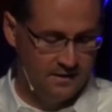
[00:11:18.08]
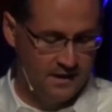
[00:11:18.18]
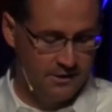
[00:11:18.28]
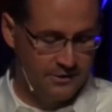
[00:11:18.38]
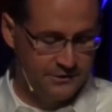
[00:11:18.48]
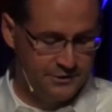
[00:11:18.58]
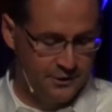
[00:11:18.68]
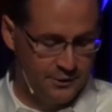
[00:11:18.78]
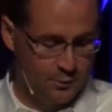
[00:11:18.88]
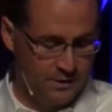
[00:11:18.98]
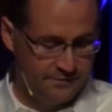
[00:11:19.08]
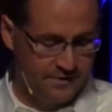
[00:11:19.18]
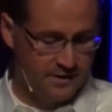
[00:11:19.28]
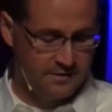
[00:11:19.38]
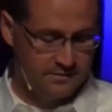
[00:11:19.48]
Erica Turner, one of
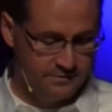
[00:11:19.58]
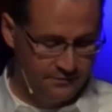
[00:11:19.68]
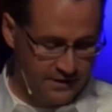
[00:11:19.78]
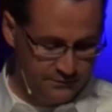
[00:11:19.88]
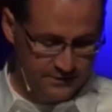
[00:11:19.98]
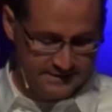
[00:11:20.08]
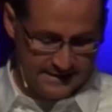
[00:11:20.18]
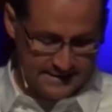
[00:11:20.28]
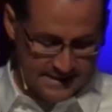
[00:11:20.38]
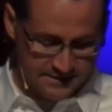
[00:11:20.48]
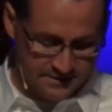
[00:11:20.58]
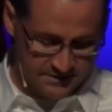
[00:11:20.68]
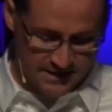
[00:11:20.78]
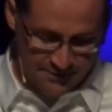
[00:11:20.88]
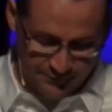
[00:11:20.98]
our faithful attendees, is
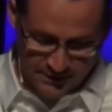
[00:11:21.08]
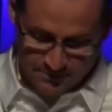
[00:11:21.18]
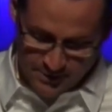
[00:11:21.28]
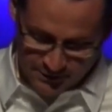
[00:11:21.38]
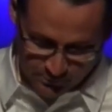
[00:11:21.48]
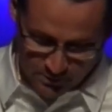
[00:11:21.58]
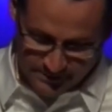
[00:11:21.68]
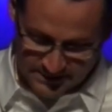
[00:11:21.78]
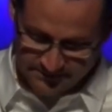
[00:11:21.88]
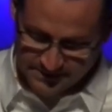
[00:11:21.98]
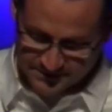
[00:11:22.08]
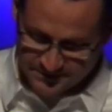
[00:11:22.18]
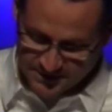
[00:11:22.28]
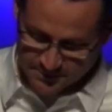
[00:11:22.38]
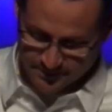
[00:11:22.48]
an African-American woman living in
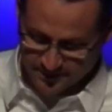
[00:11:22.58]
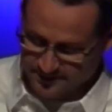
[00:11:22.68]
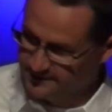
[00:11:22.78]
Cedarburg.